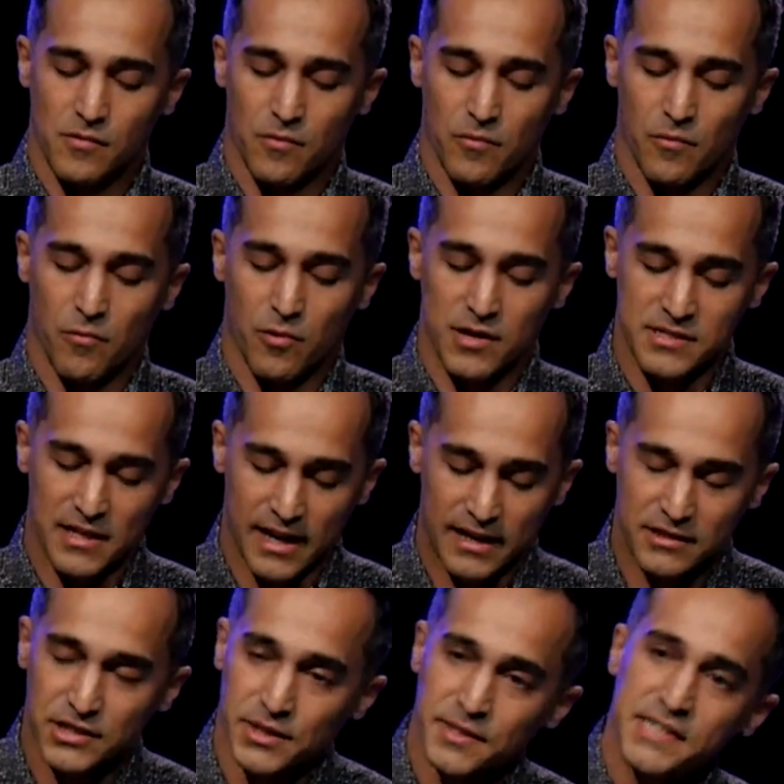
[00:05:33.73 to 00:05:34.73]
Was like
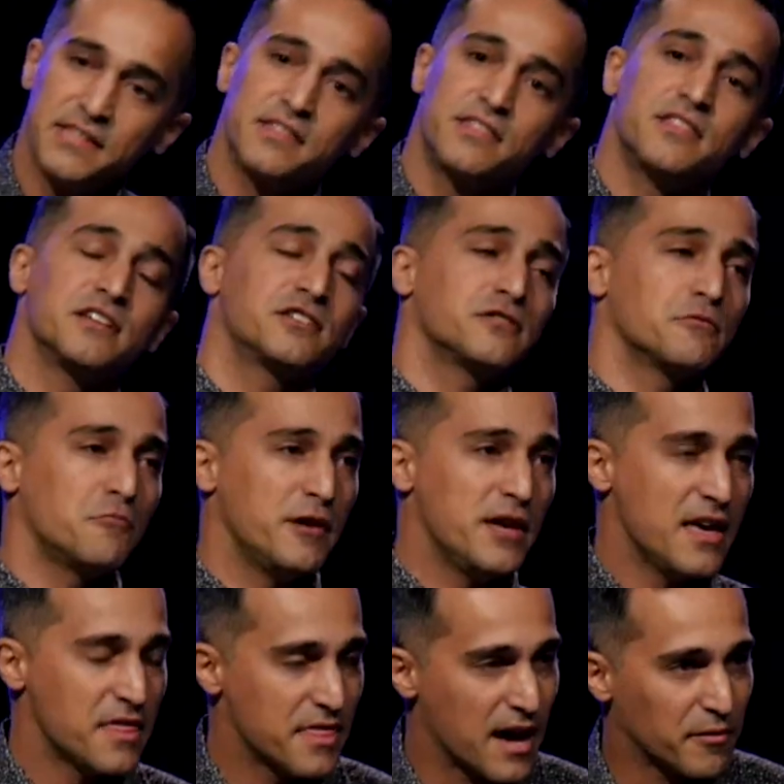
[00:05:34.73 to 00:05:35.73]
during this
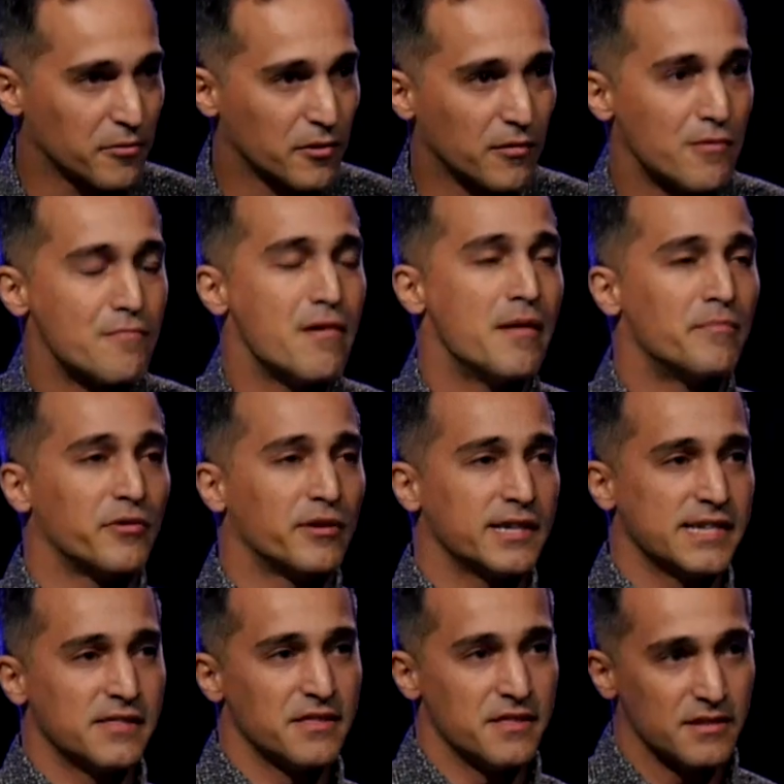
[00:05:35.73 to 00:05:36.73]
week that we're
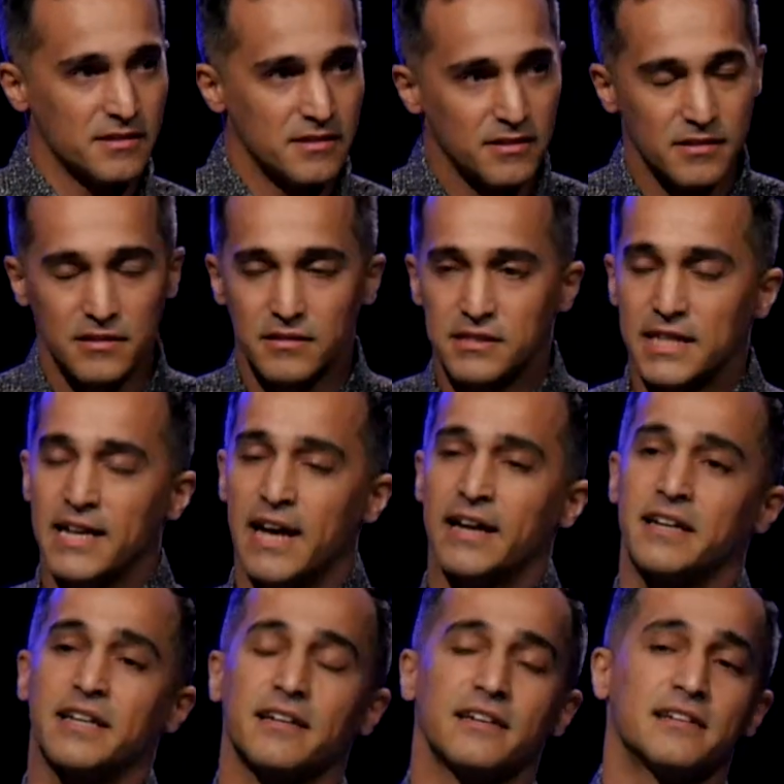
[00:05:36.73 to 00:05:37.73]
remembering
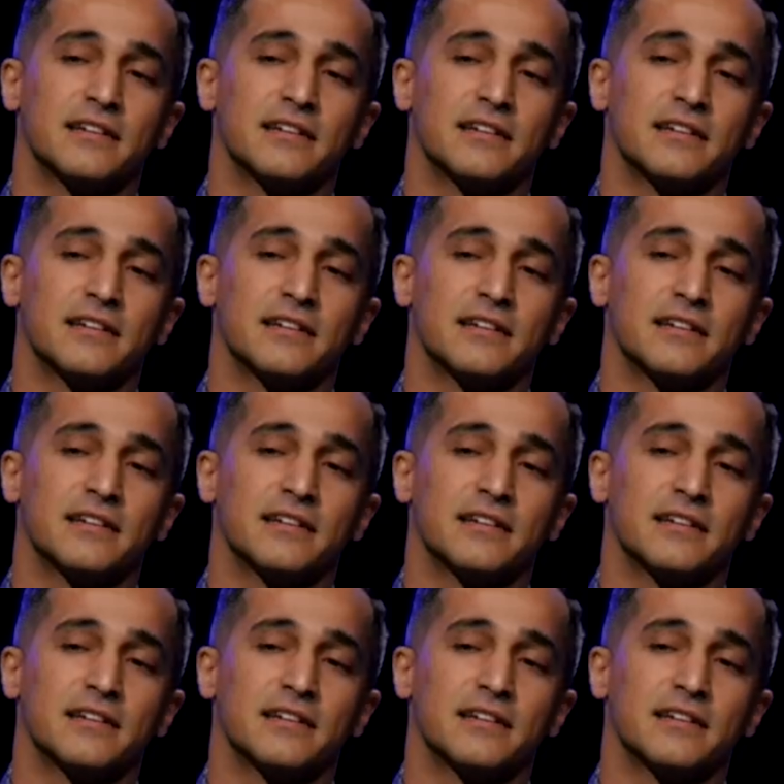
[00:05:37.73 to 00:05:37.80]
today.